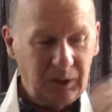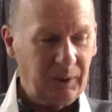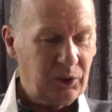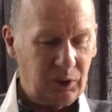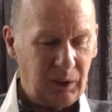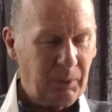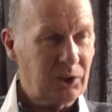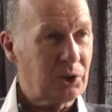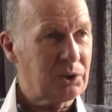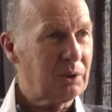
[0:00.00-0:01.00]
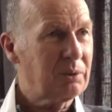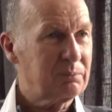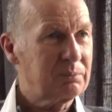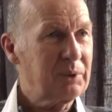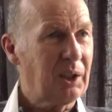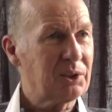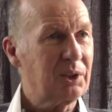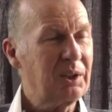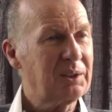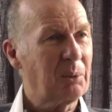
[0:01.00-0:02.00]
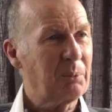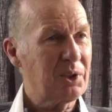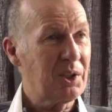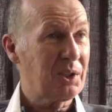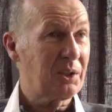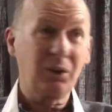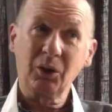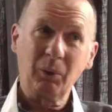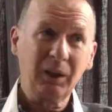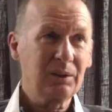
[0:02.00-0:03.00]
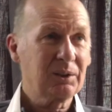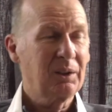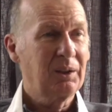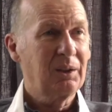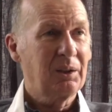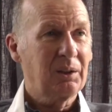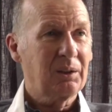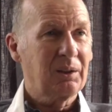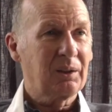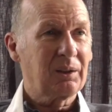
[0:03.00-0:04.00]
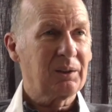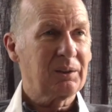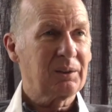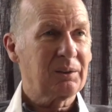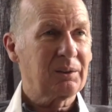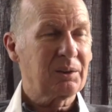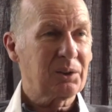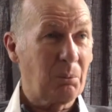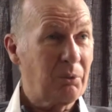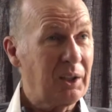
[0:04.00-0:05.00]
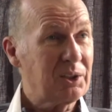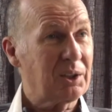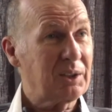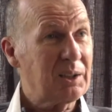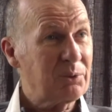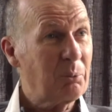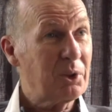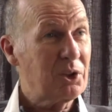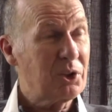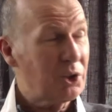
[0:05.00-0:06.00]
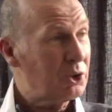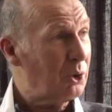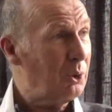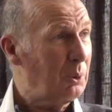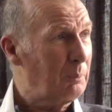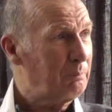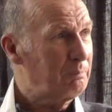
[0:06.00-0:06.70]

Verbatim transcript: Eventually in Manchester, yes, they did get businesses underway and uh, some very successful businesses too.